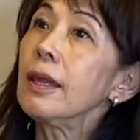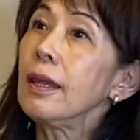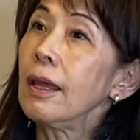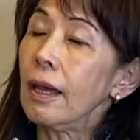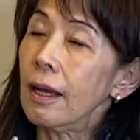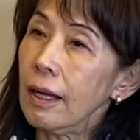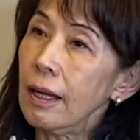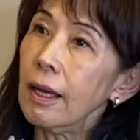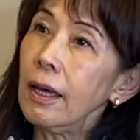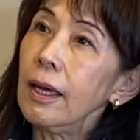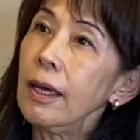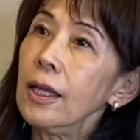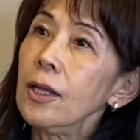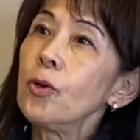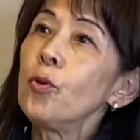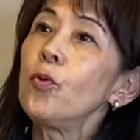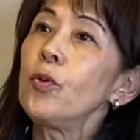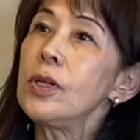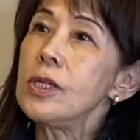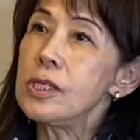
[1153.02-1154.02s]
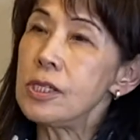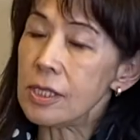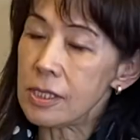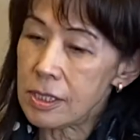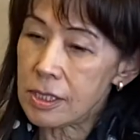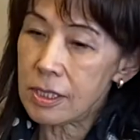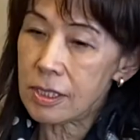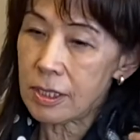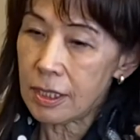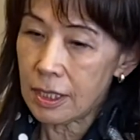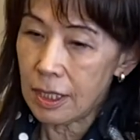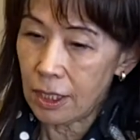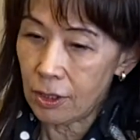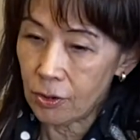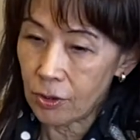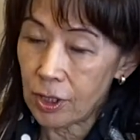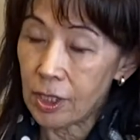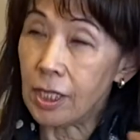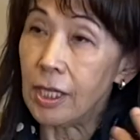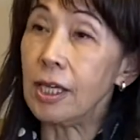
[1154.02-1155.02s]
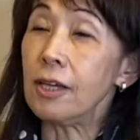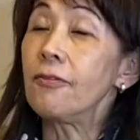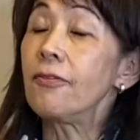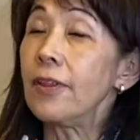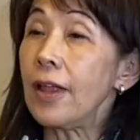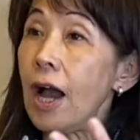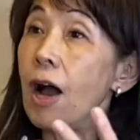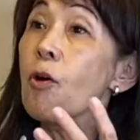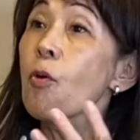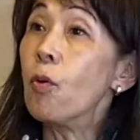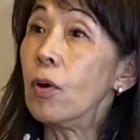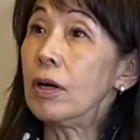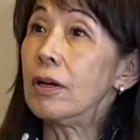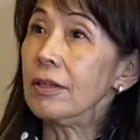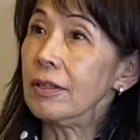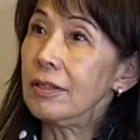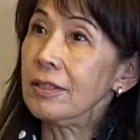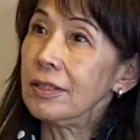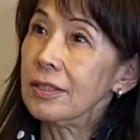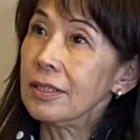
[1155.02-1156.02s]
Yeah, and we just give award.